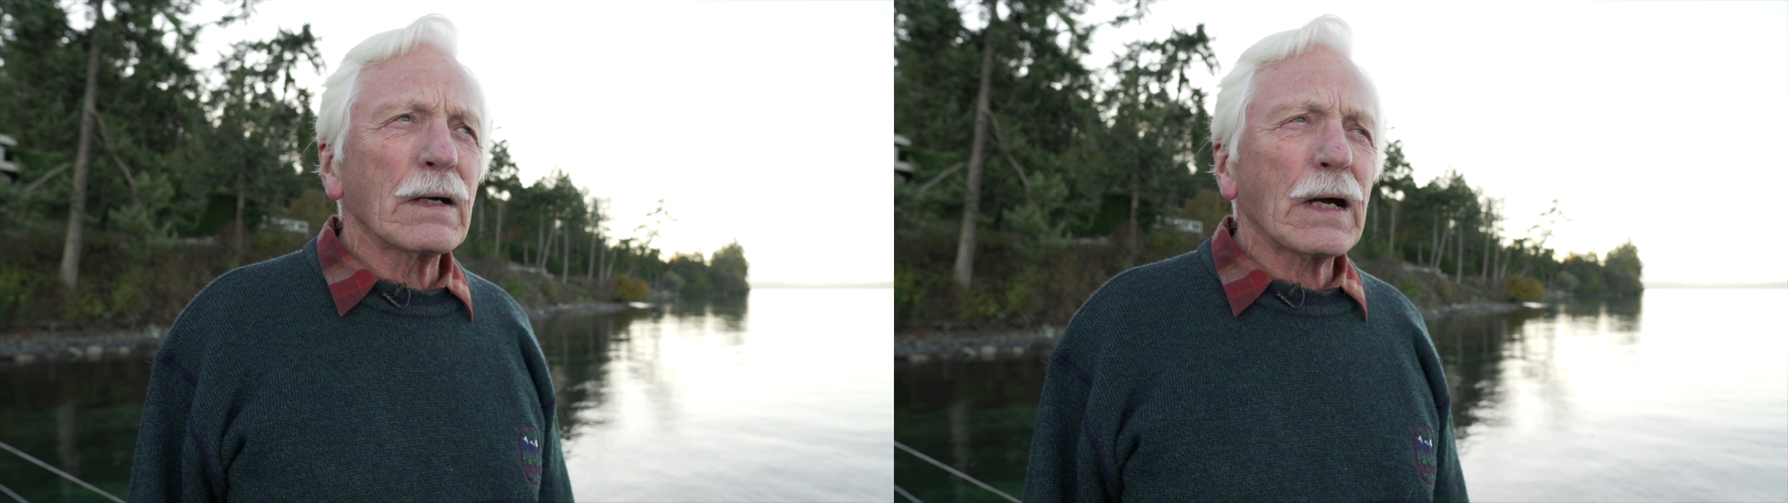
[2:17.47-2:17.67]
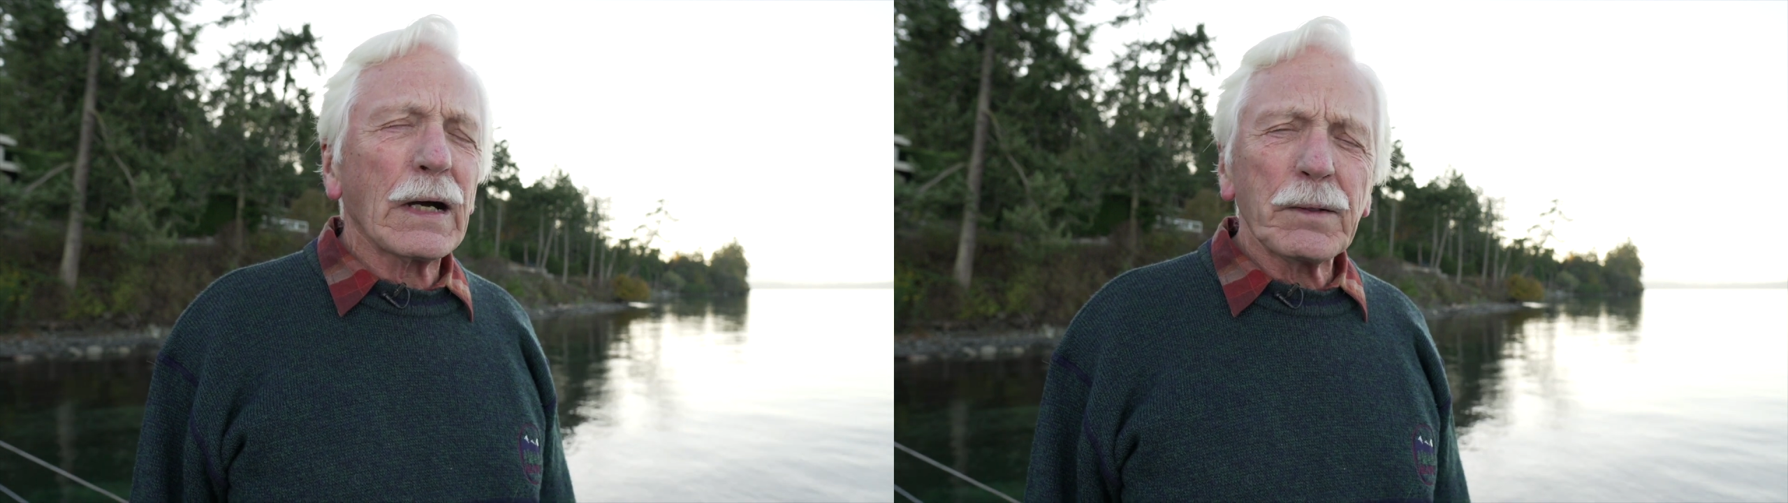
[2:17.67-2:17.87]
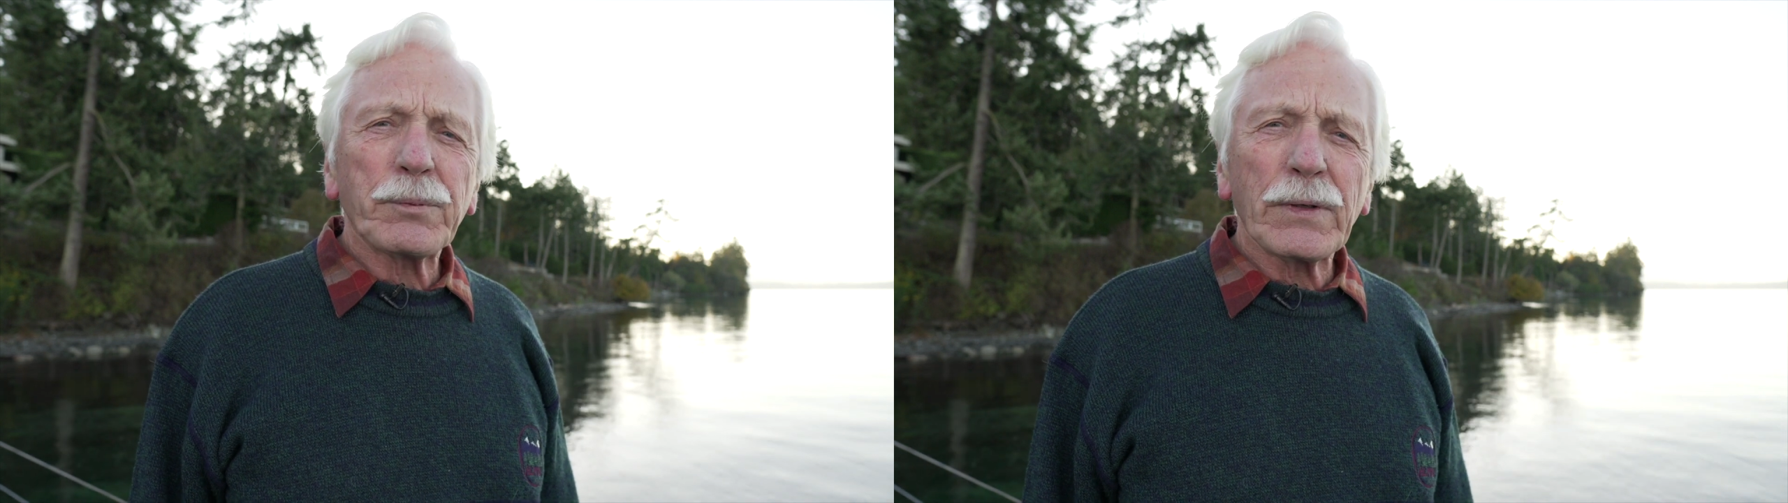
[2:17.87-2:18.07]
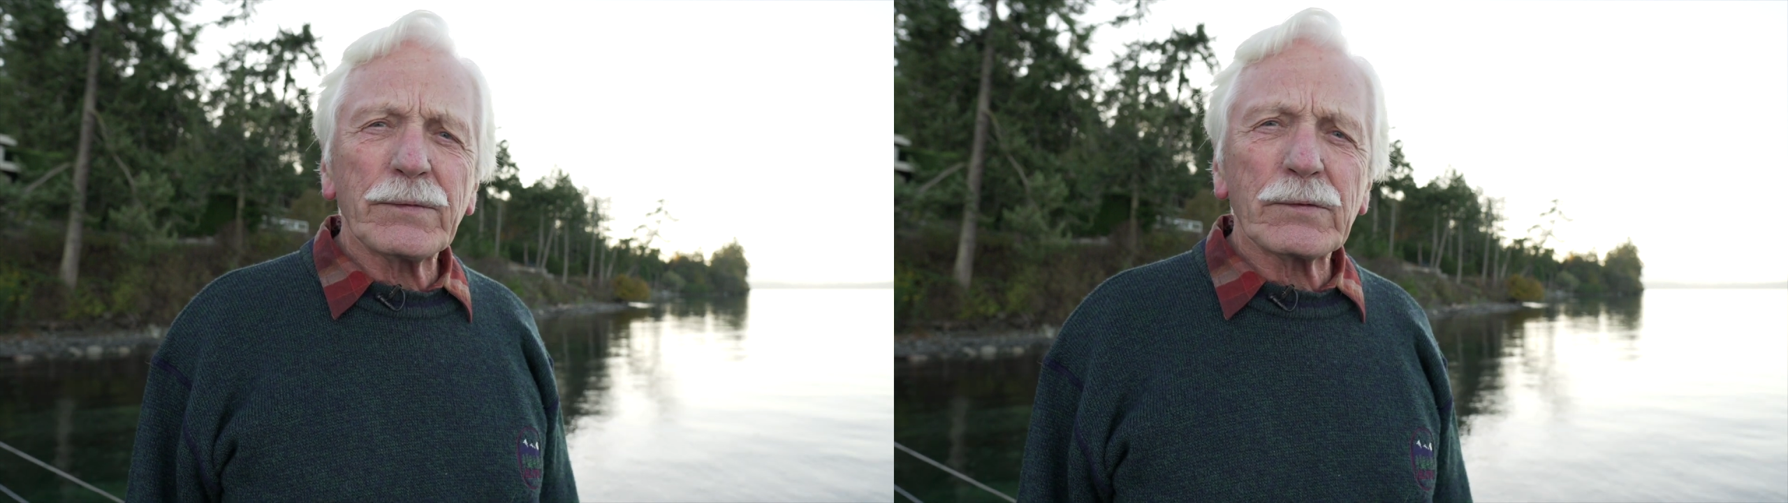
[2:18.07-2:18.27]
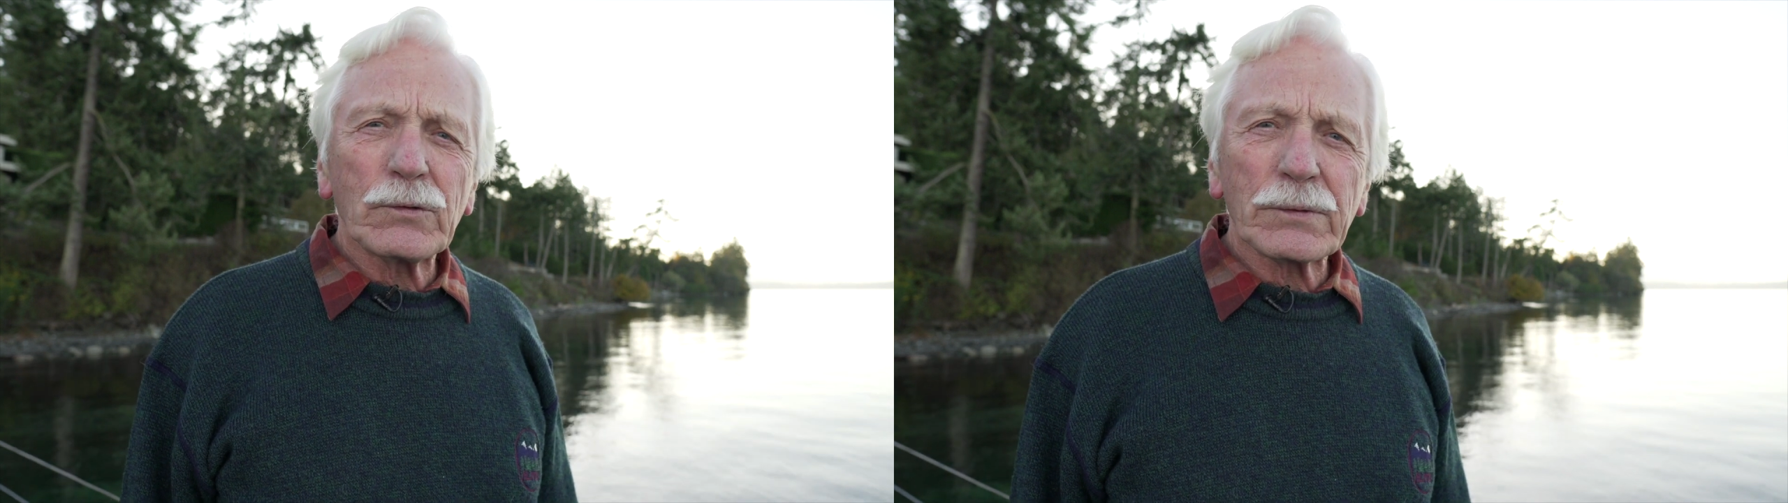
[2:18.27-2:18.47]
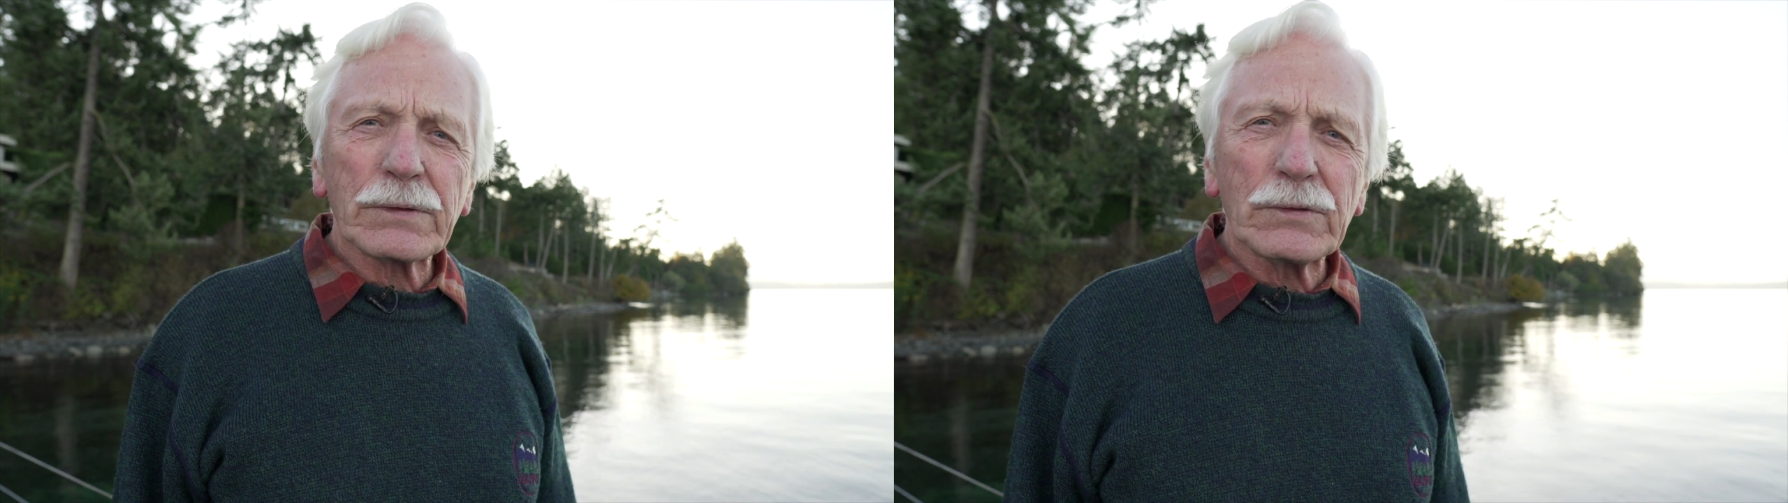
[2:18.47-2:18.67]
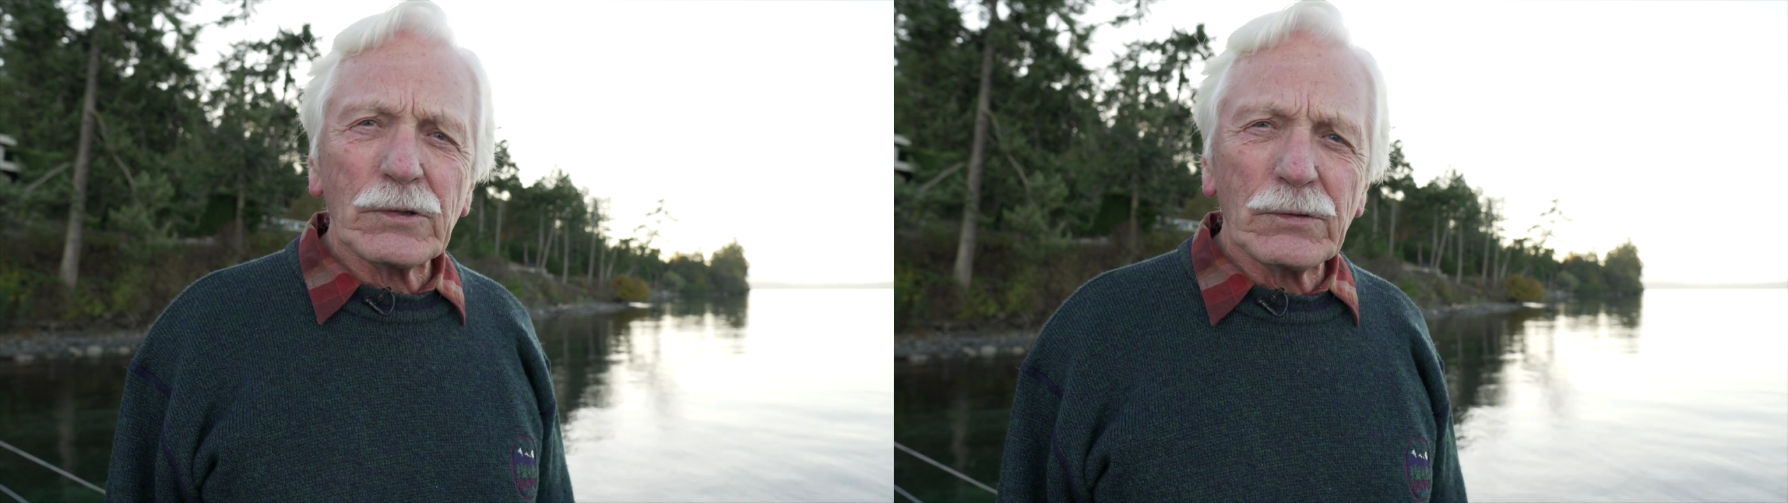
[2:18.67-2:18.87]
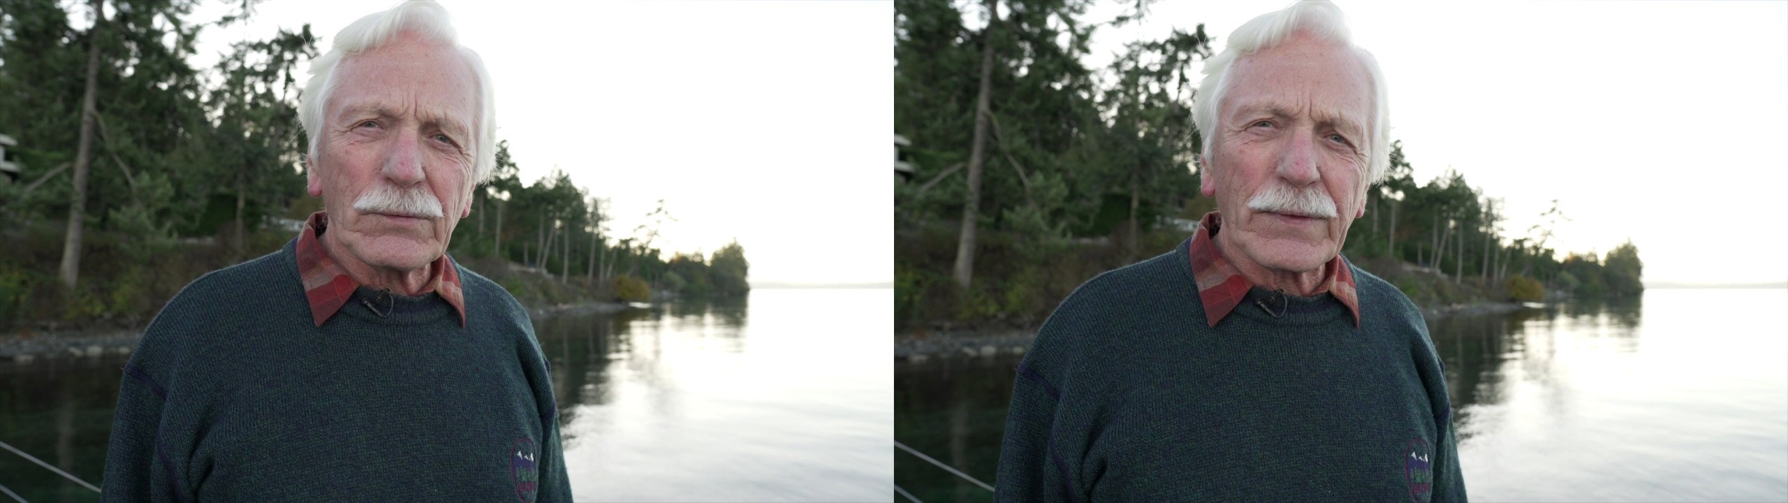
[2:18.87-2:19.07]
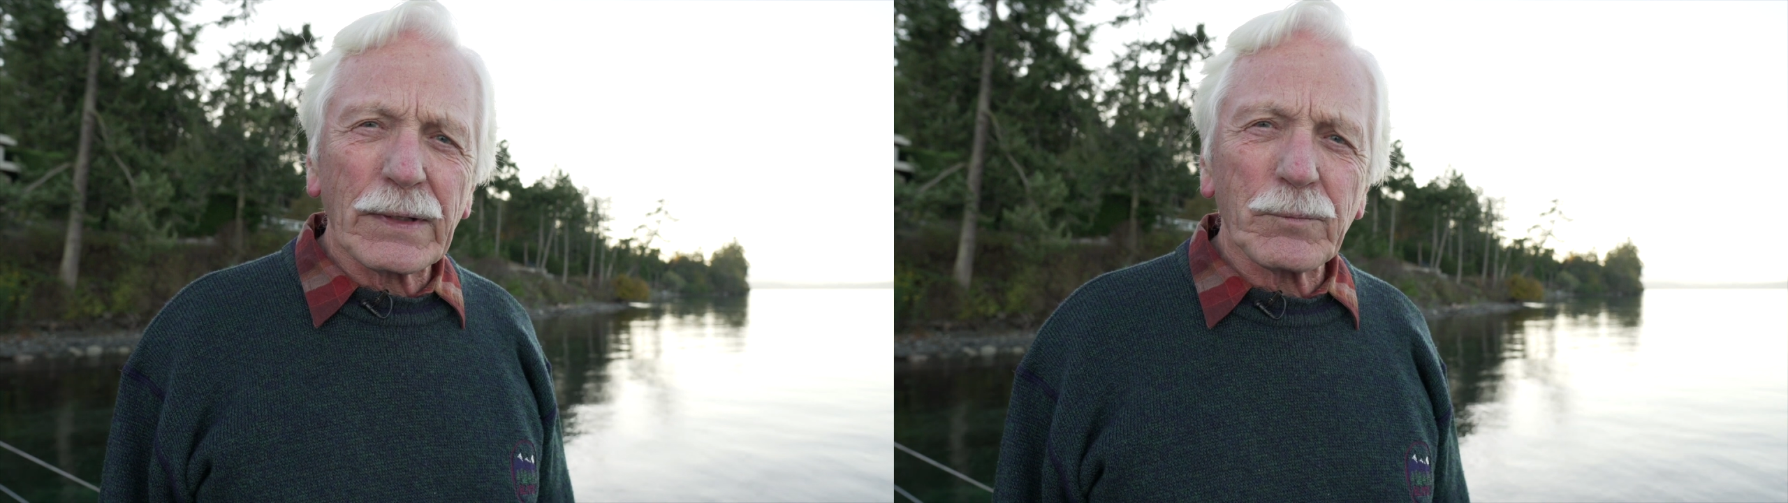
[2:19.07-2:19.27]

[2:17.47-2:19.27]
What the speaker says: I pray that you will continue that